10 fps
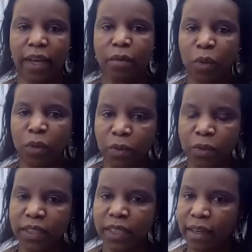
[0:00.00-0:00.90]
our
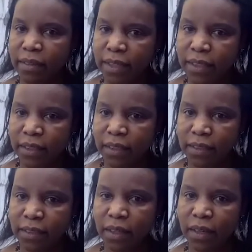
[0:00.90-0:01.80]
models and our thesis